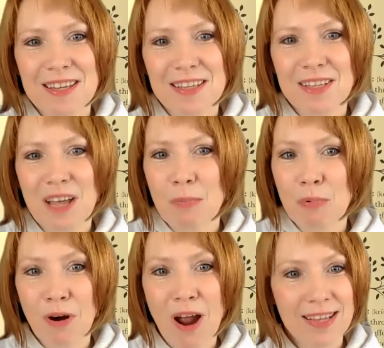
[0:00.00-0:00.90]
a
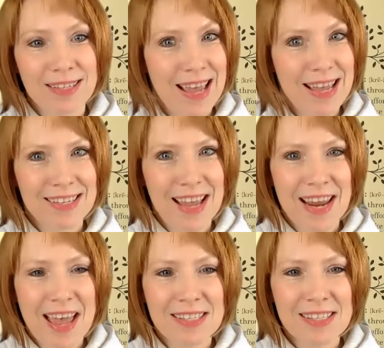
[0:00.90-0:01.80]
process, I
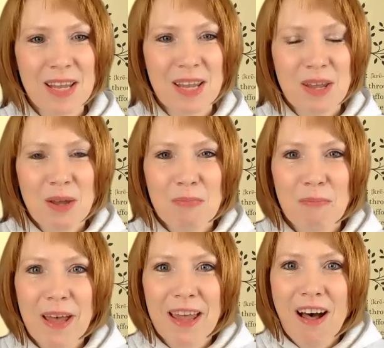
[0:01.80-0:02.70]
guess.
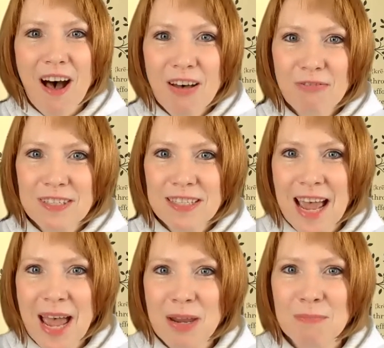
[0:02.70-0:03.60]
But
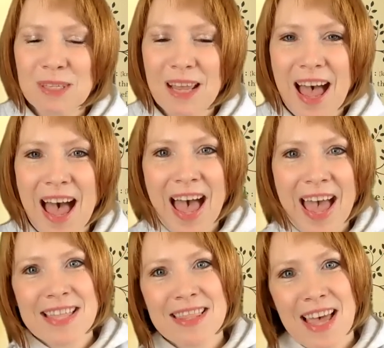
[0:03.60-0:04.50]
oftentimes
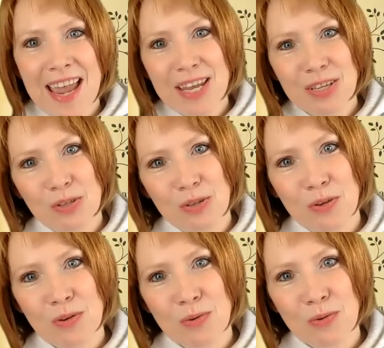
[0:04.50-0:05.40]
I like
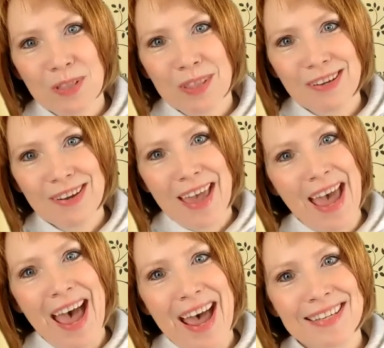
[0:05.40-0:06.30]
to look
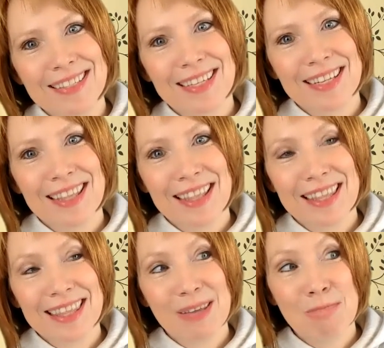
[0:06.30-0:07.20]
at
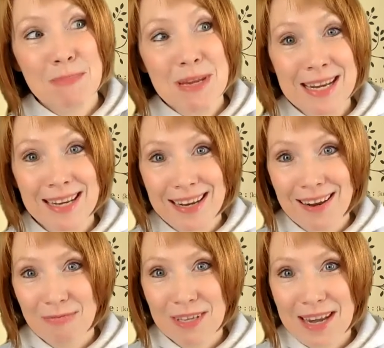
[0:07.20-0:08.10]
the meaning
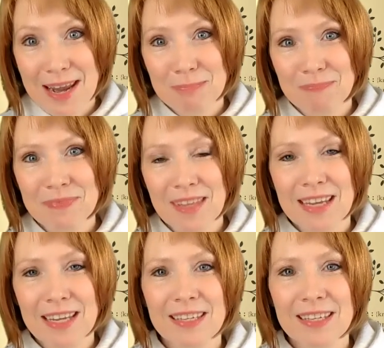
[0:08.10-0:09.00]
of the name,
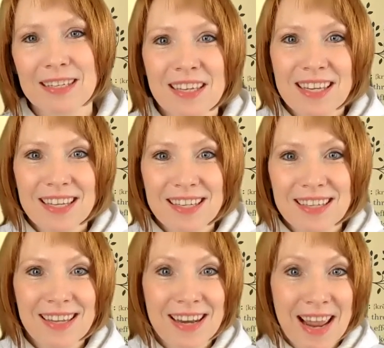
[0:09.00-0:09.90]
like
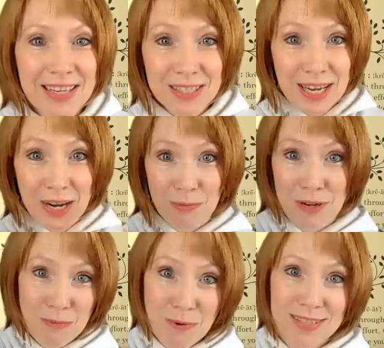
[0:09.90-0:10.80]
in
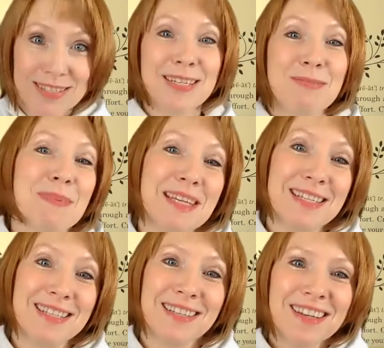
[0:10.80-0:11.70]
antiquity, what did it mean?